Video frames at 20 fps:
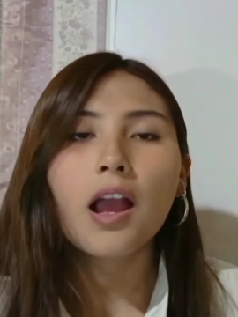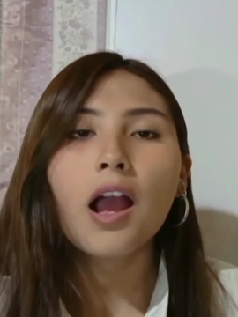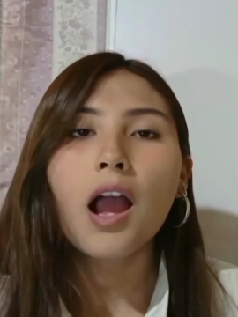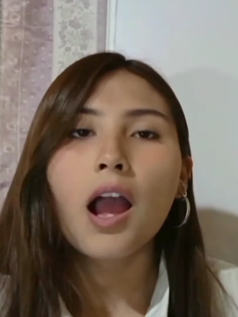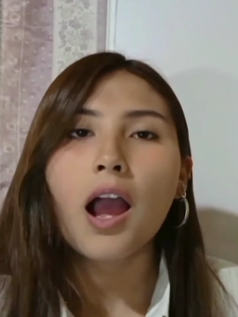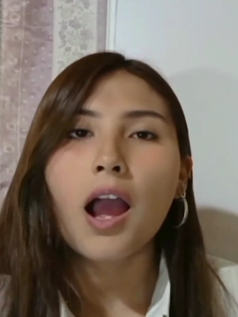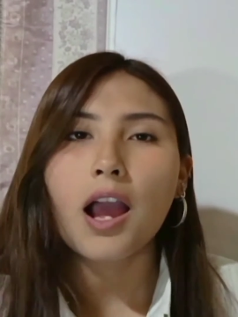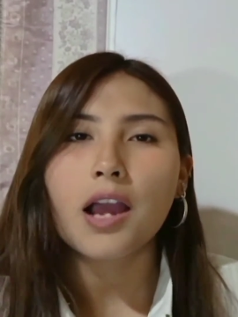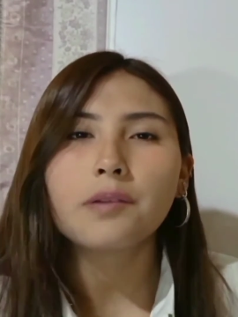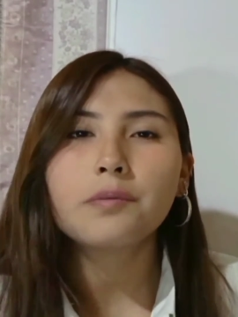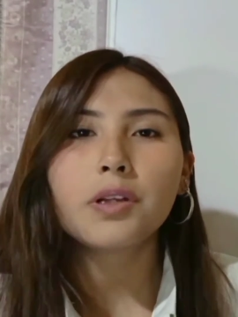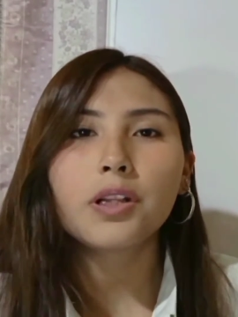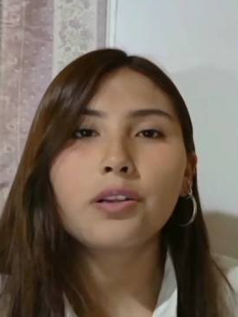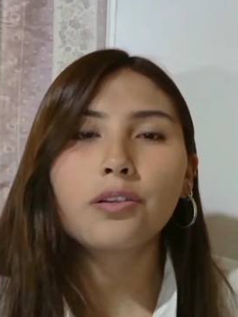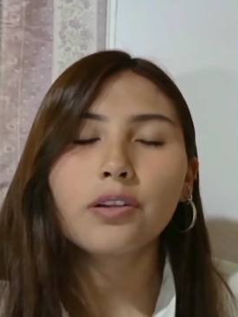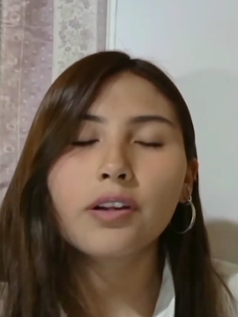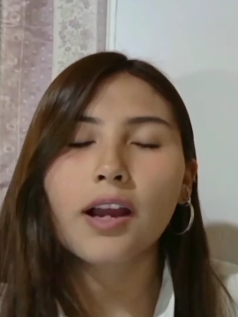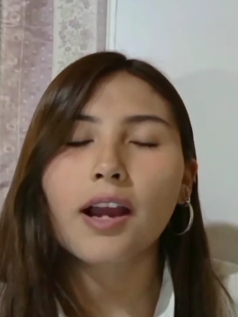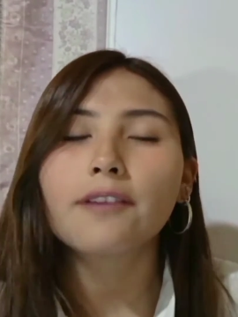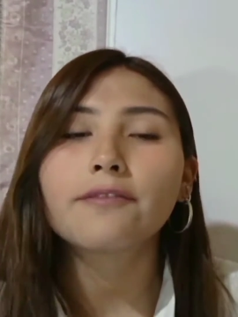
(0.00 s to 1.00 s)
I will look
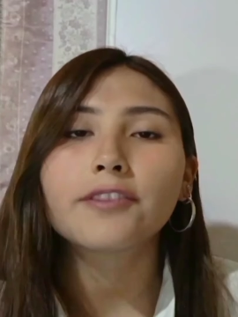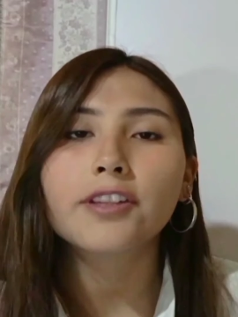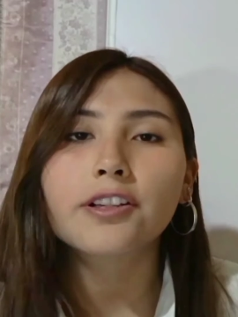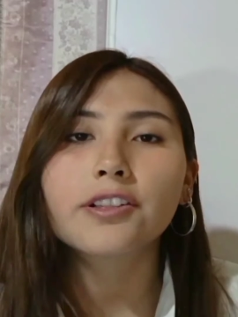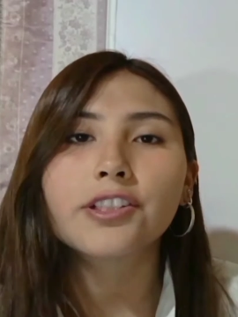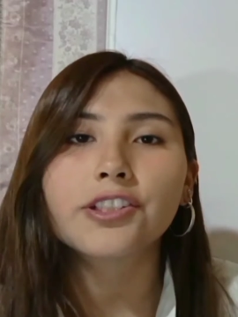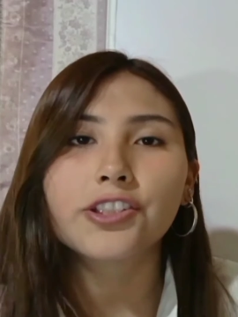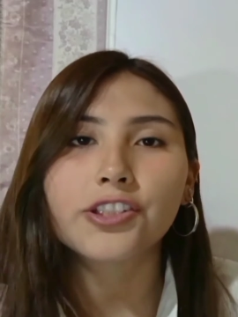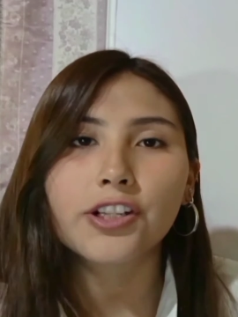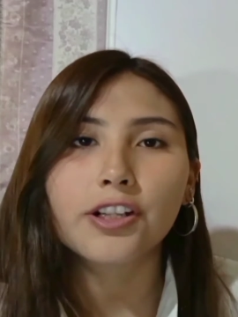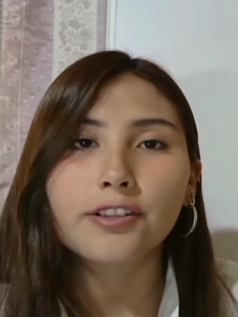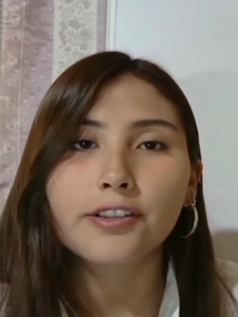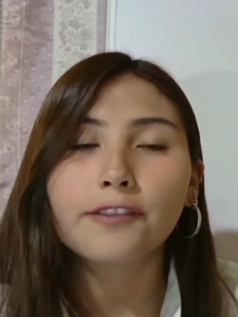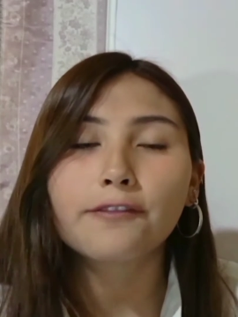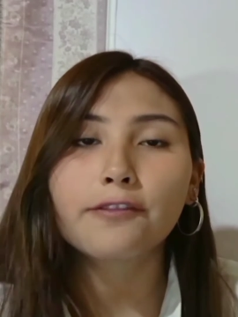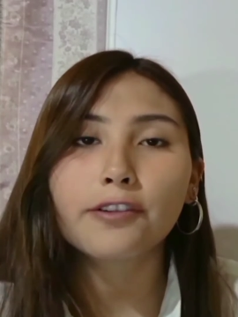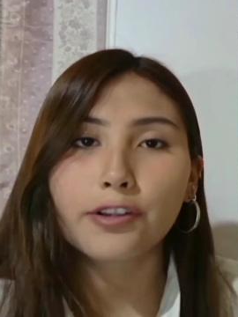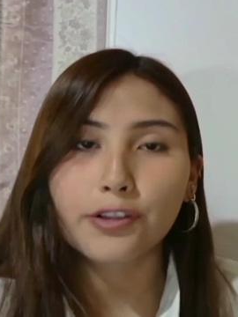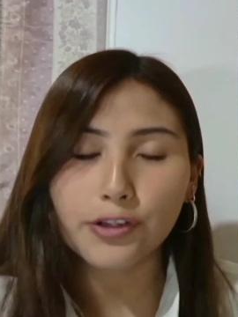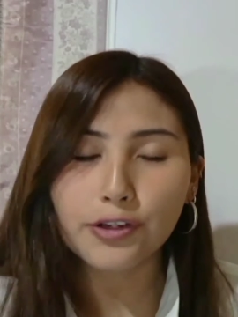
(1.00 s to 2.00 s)
after the children for
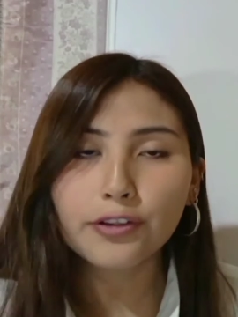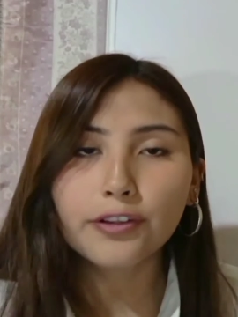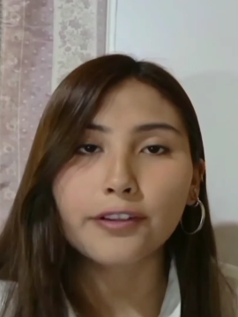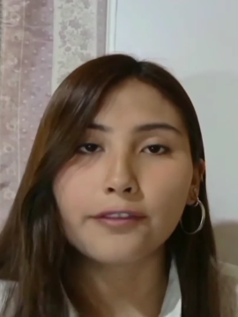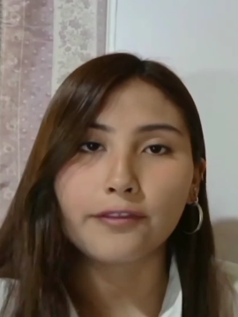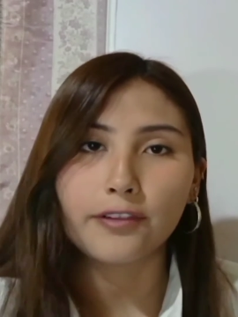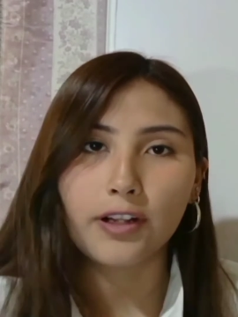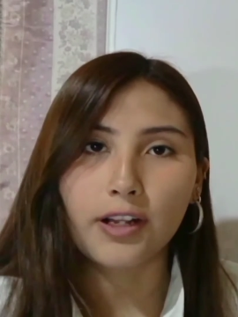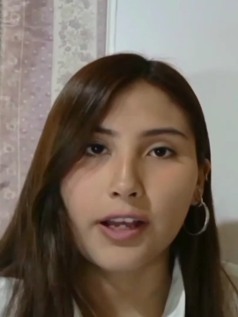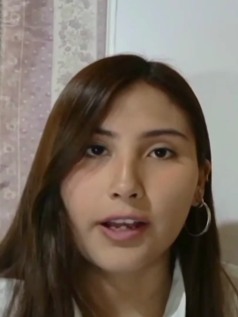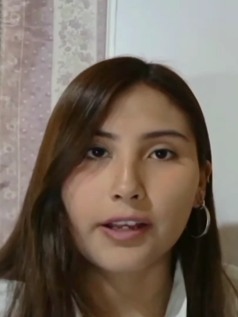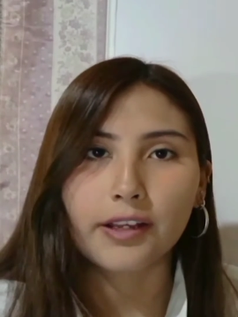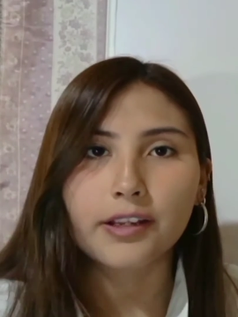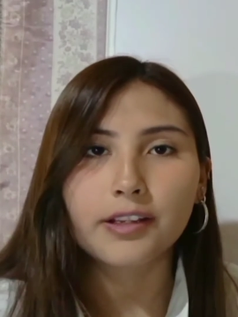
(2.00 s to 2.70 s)
you if you like.